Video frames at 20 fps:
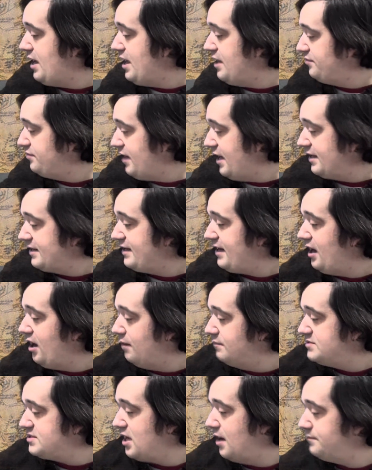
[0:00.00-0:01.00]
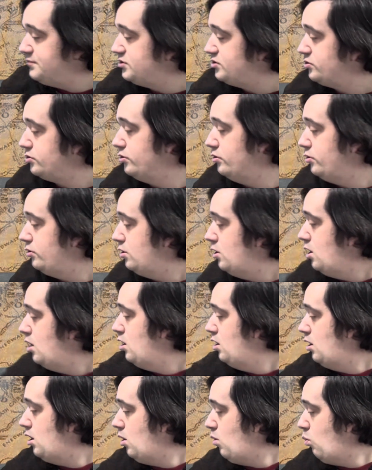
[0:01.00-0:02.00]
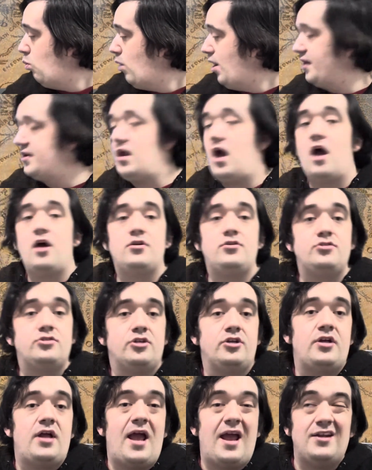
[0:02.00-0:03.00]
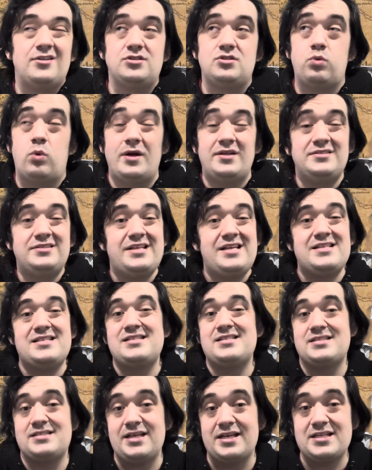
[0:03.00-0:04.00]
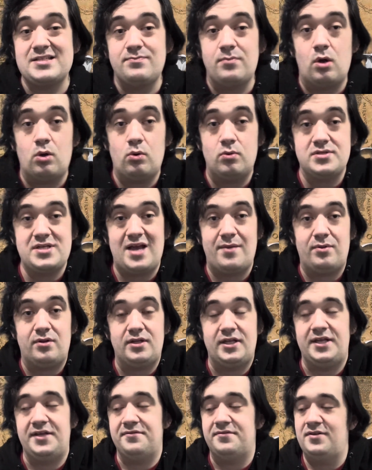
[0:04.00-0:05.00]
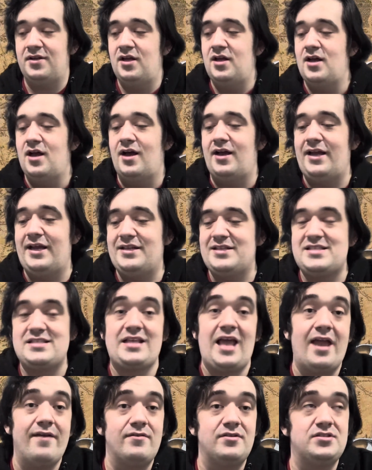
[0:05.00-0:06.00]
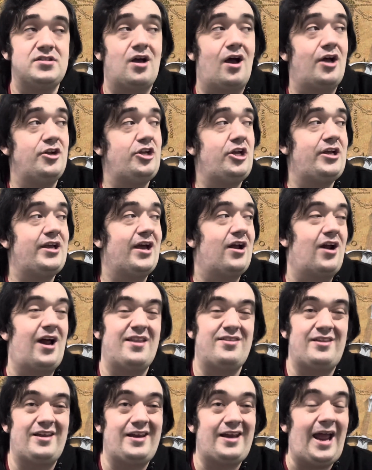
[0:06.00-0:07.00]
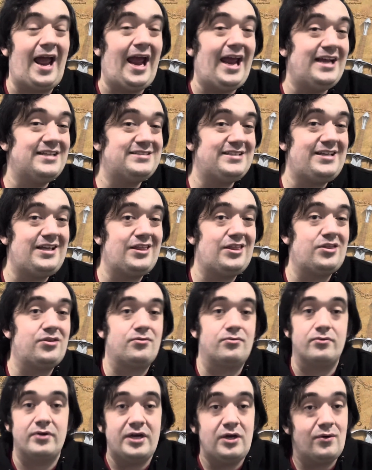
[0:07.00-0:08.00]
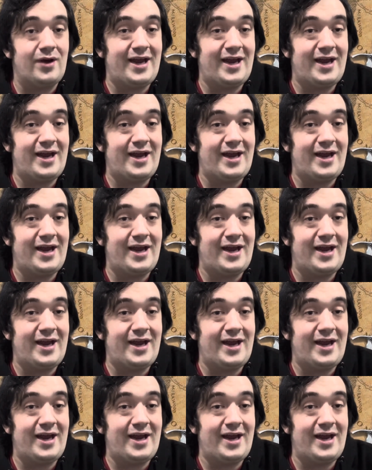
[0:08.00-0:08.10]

that comes up to 126 models, I believe. In Skaventide, you get, I think, 83 or